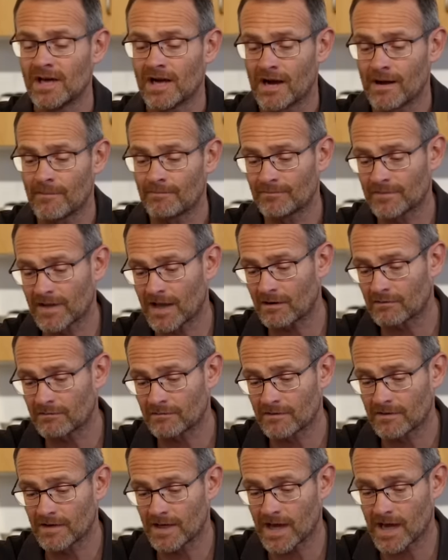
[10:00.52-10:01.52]

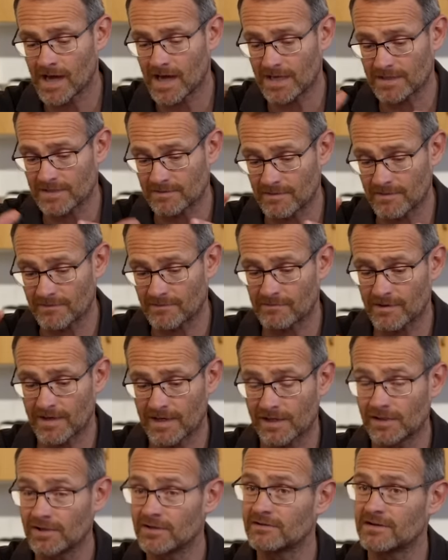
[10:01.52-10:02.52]
Now, as we've
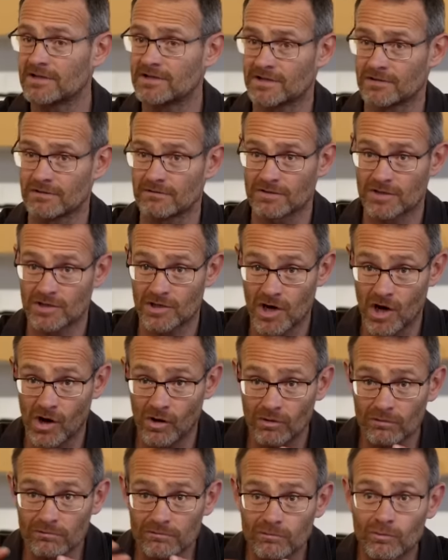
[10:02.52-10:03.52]
already alluded to,
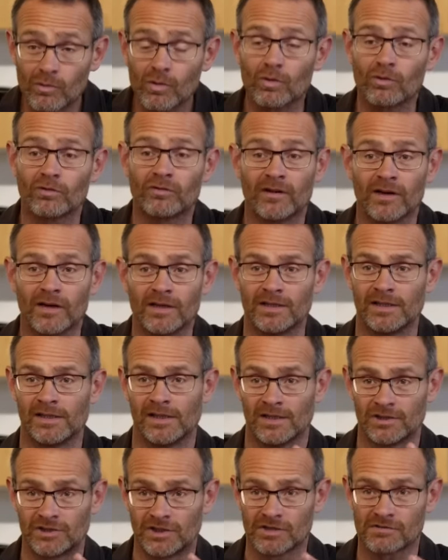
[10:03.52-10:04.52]
cold water
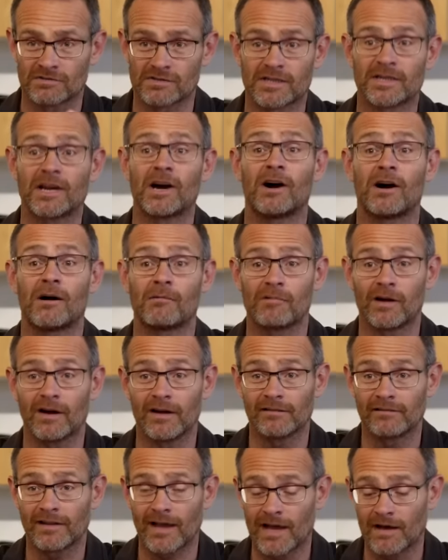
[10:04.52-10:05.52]
chills the carp
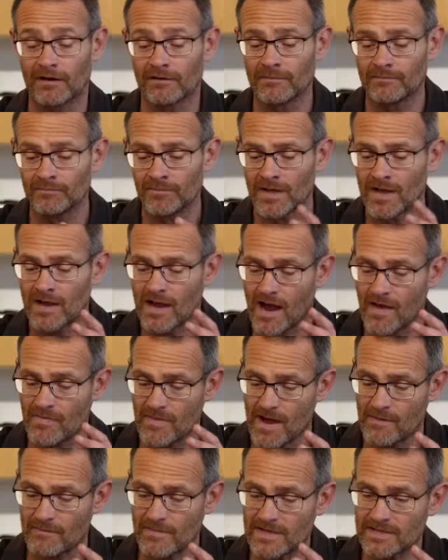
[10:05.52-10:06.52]
right down. And
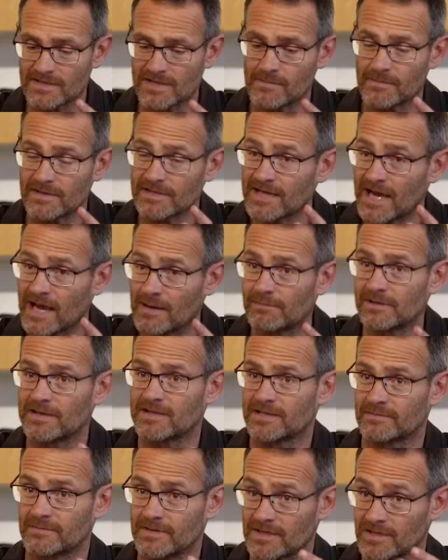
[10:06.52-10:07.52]
that means their
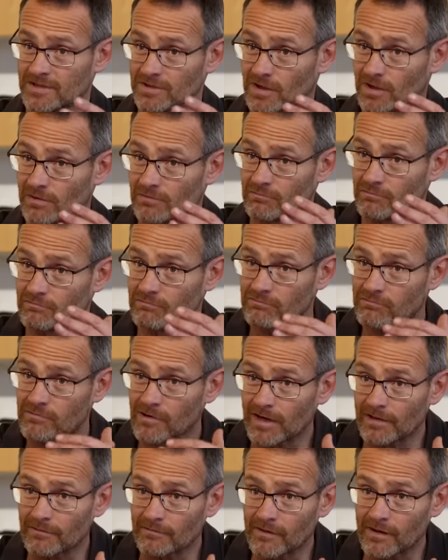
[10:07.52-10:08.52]
metabolism is slowed
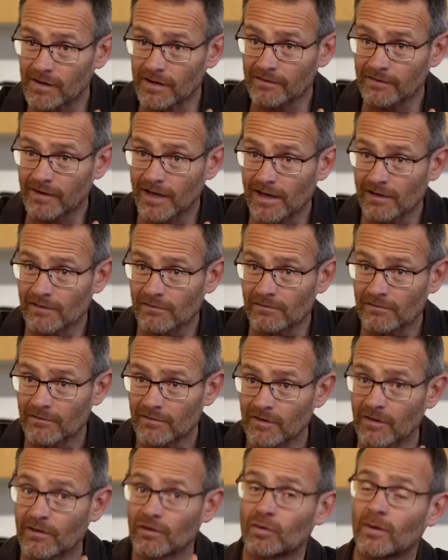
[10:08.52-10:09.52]
right down.
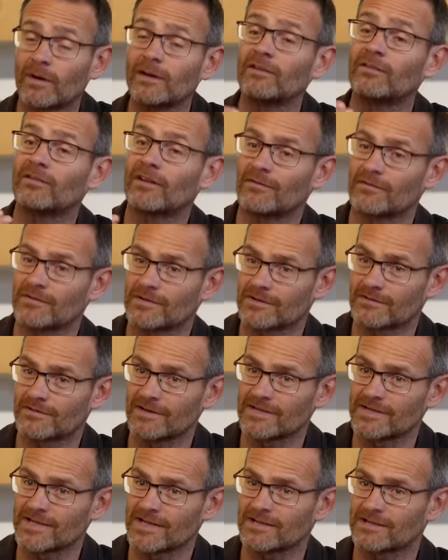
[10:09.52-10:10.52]
So at 27
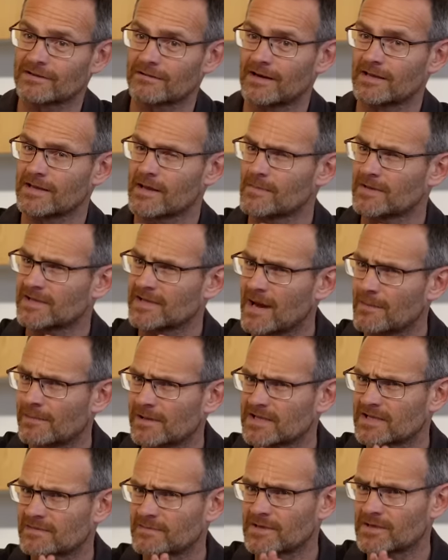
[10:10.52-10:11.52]
degrees centigrade, their
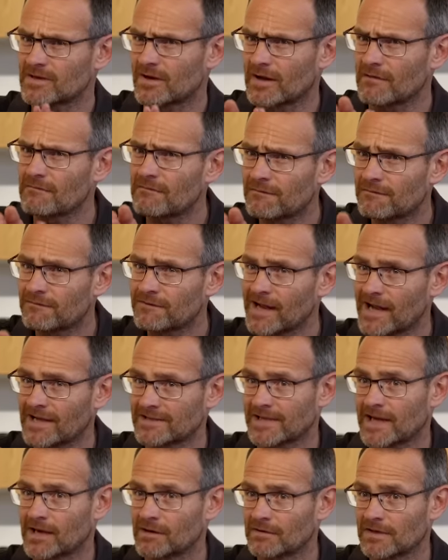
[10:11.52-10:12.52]
metabolism is going
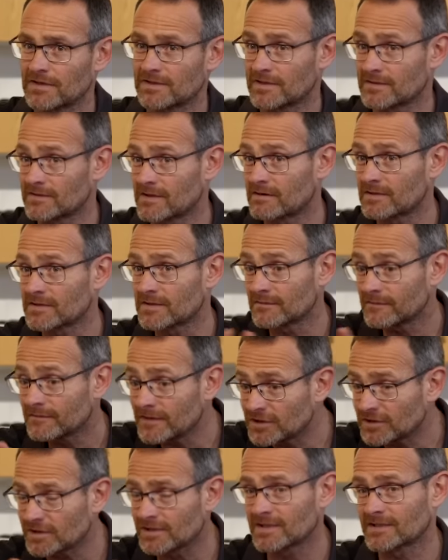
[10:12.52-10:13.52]
flat out. It's that they're as
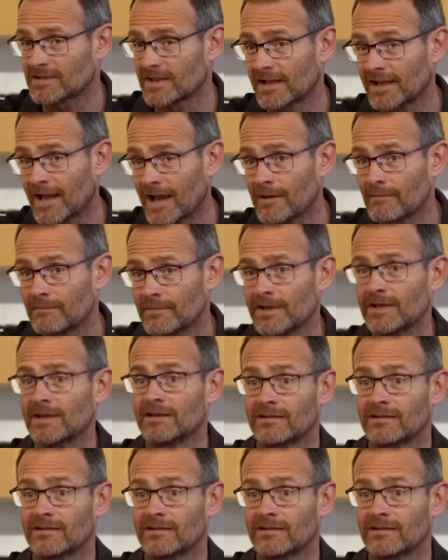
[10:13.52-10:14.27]
efficient as they can be